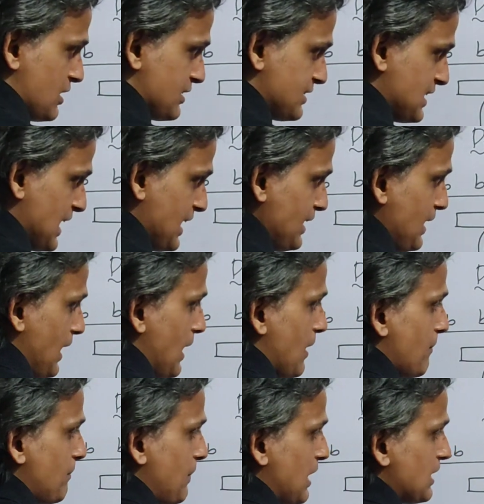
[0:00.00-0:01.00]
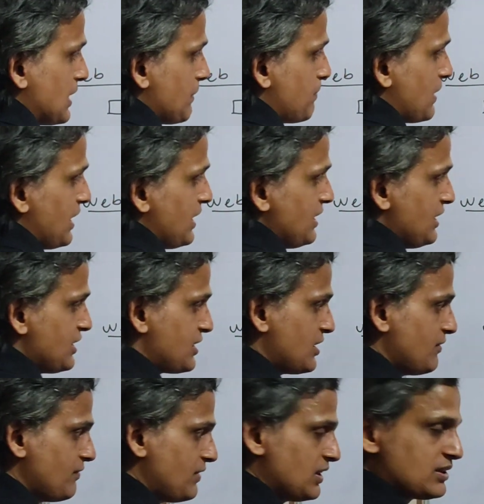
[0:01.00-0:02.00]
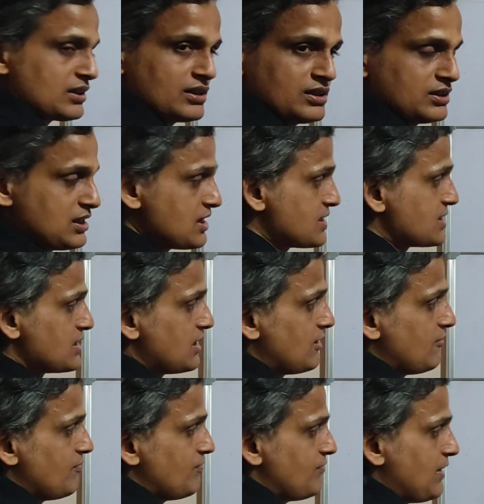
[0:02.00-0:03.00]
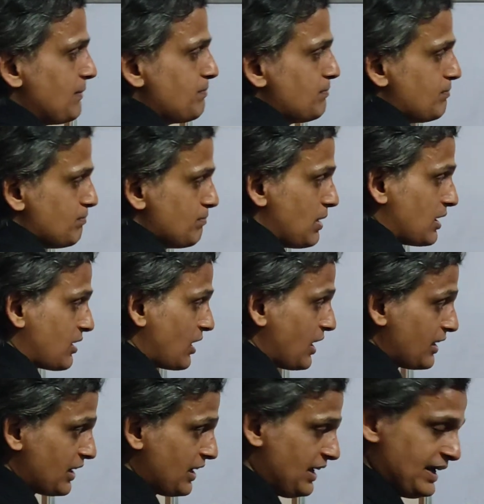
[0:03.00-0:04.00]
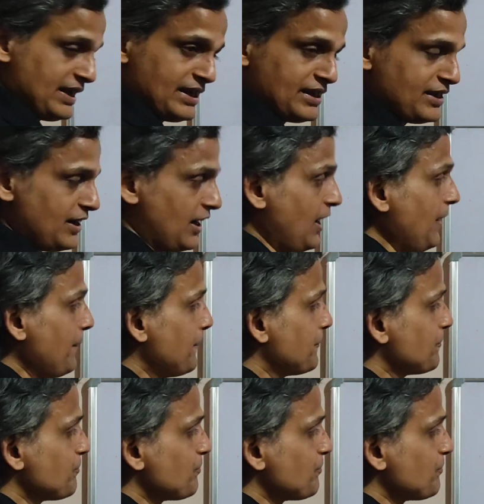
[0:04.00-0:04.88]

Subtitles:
Then multiply it with this web buckling area,